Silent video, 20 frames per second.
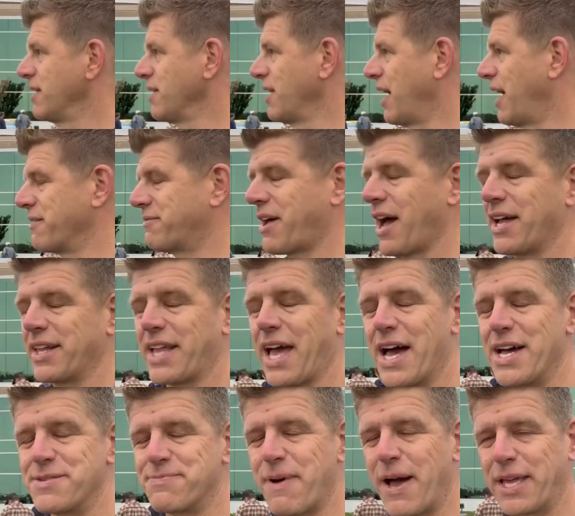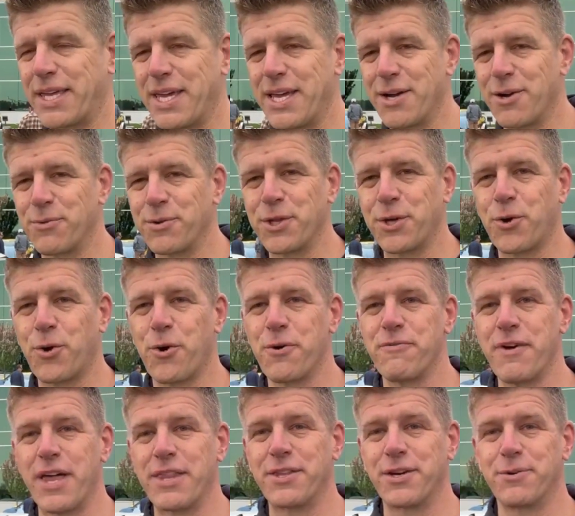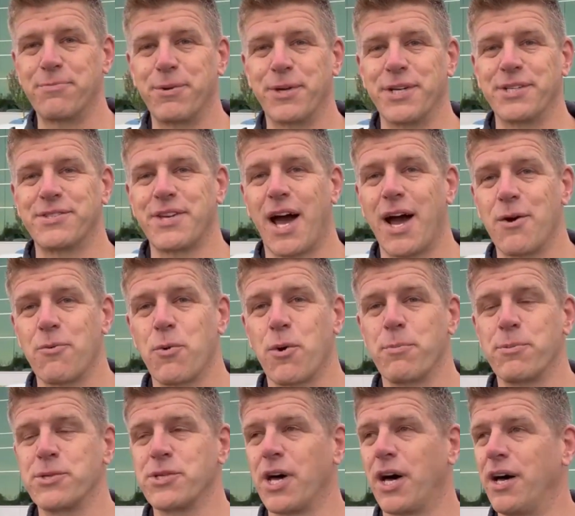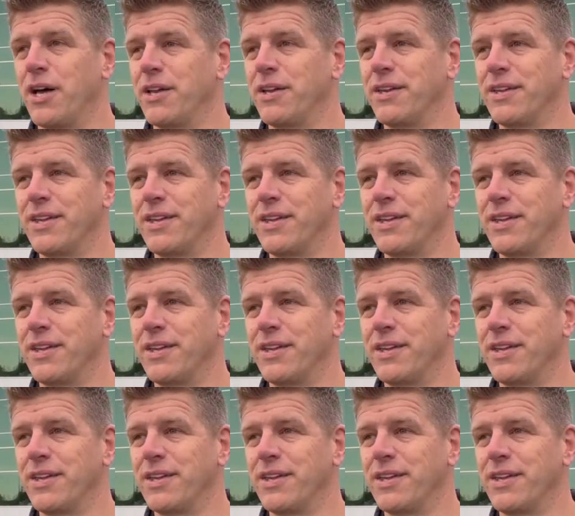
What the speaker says: I've got guys back here with the Corvette that are putting tire warmers on.